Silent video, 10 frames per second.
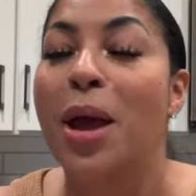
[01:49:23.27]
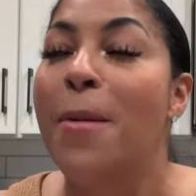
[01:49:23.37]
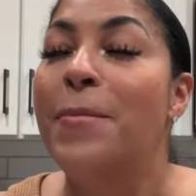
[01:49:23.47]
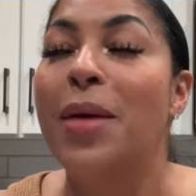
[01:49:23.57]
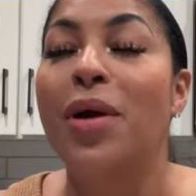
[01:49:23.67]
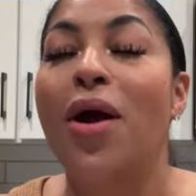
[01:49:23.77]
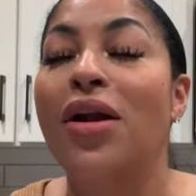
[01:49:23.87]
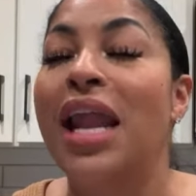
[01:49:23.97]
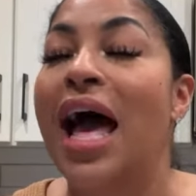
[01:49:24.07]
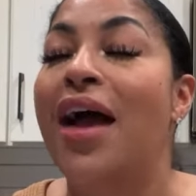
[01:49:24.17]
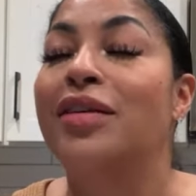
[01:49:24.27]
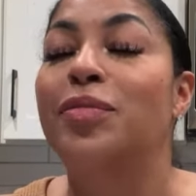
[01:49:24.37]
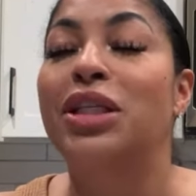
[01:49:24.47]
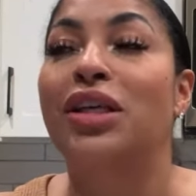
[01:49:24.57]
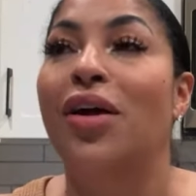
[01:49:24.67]
Baby, her lives be
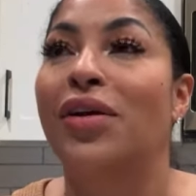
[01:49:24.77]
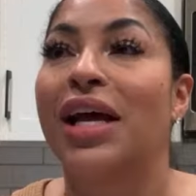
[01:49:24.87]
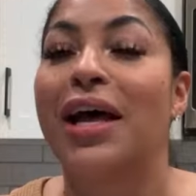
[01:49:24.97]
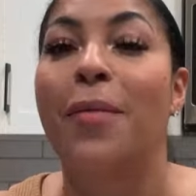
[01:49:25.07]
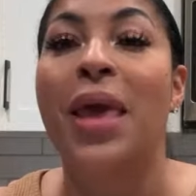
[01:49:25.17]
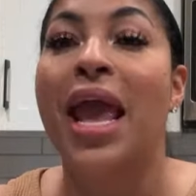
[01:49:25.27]
turned up,